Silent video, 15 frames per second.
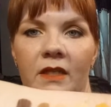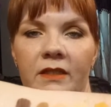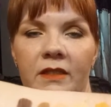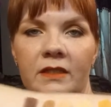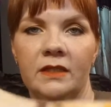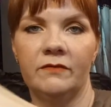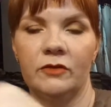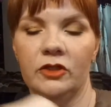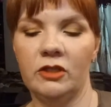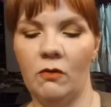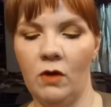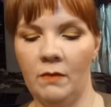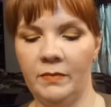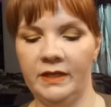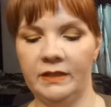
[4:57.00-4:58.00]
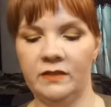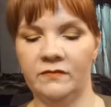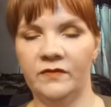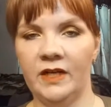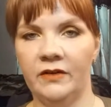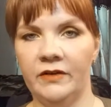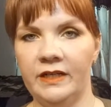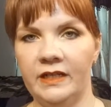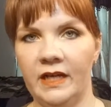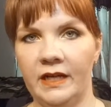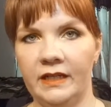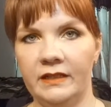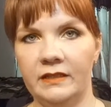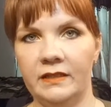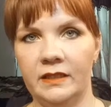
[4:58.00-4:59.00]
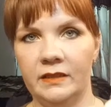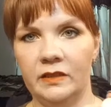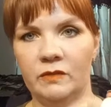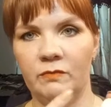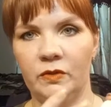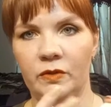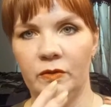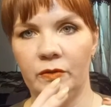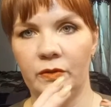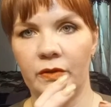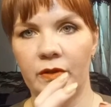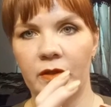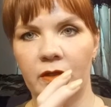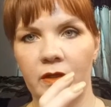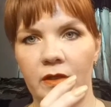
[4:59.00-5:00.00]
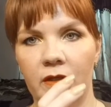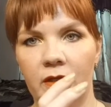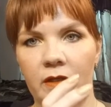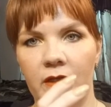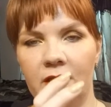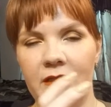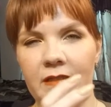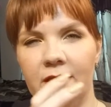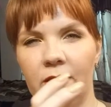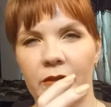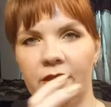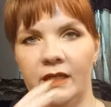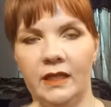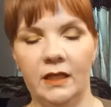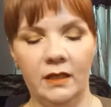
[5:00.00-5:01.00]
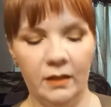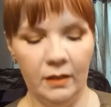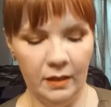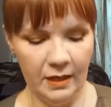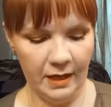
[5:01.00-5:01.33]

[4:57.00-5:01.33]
It doesn't even show up, but it's very nice and smooth and silky.